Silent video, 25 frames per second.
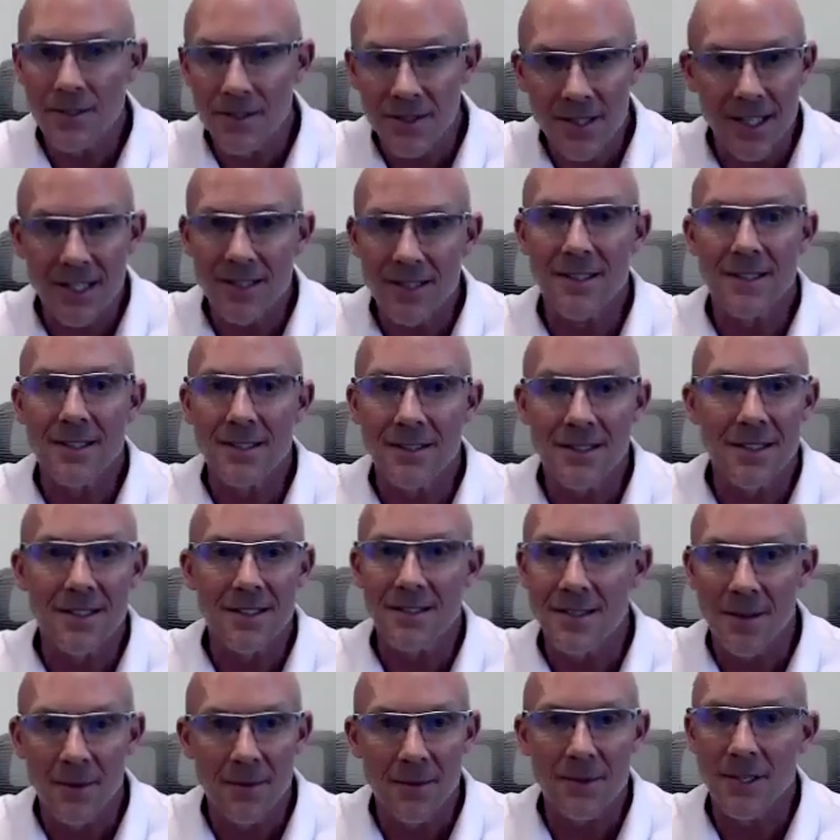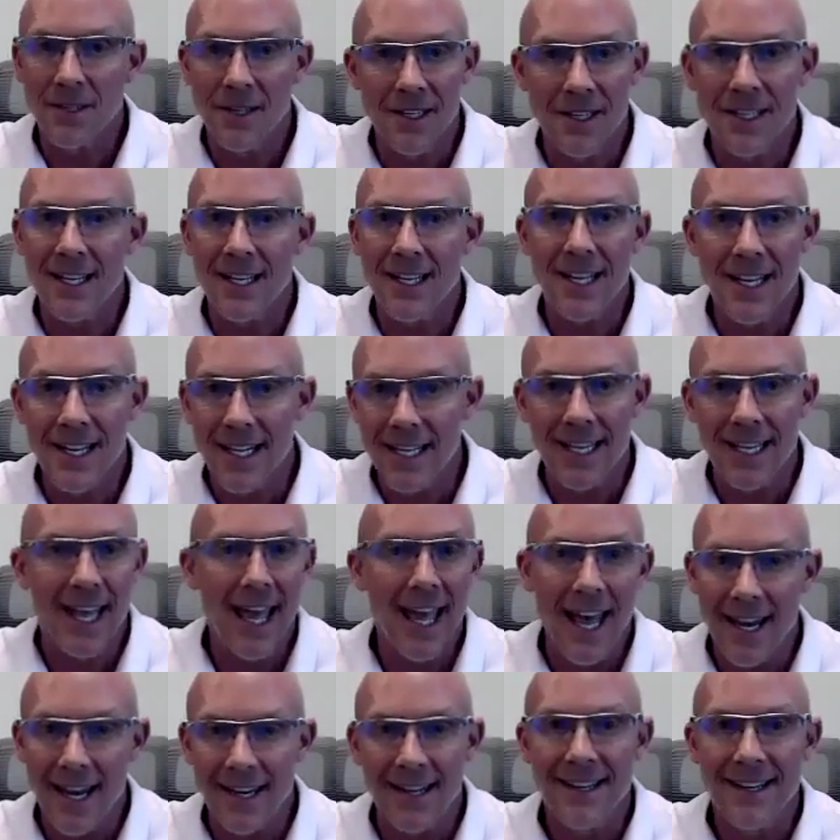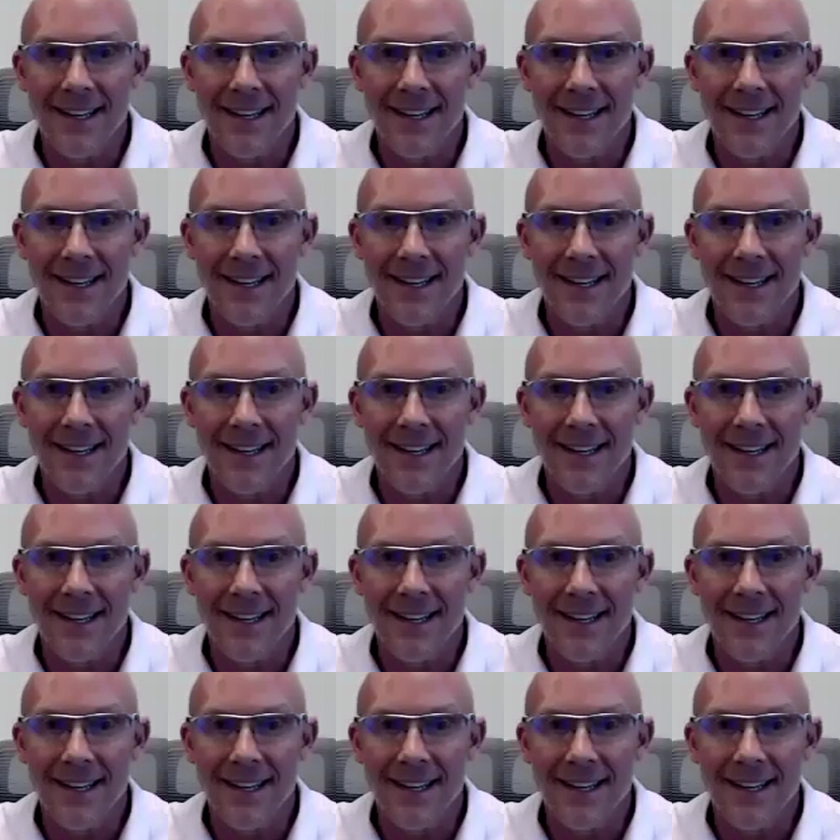senses because you're going to get hit again.